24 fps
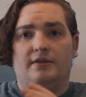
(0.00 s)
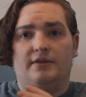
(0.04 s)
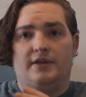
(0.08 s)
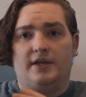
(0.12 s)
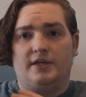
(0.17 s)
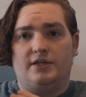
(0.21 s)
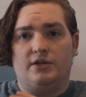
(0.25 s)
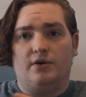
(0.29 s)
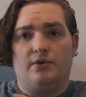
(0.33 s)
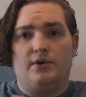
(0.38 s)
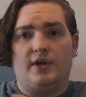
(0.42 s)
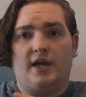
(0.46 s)

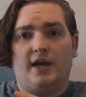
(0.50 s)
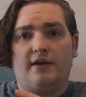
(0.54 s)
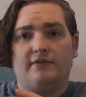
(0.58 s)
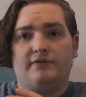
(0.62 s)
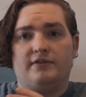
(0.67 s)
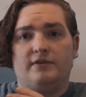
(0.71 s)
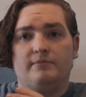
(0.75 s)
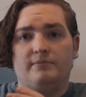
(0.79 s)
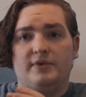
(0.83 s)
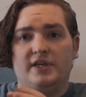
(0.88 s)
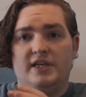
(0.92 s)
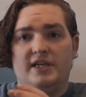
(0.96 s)
they don't
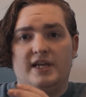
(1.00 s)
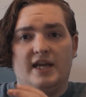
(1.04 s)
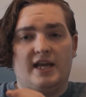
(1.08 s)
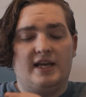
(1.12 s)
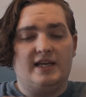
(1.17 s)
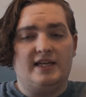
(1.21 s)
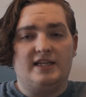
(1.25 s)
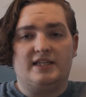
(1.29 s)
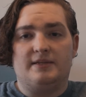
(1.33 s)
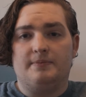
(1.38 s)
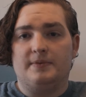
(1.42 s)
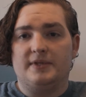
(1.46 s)
have to be
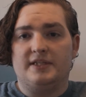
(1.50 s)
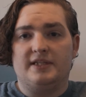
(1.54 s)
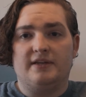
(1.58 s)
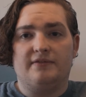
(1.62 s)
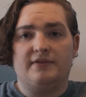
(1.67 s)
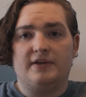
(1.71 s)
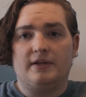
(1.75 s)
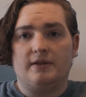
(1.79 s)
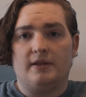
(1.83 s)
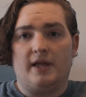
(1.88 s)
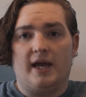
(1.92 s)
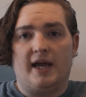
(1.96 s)
any
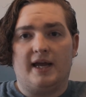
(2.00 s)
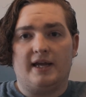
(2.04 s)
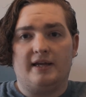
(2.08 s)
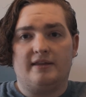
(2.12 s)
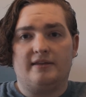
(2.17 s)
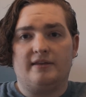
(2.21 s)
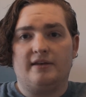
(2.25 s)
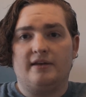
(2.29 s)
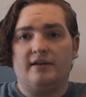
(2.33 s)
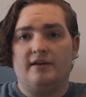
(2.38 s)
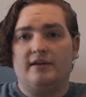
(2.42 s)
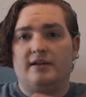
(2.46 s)
specific
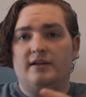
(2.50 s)
length,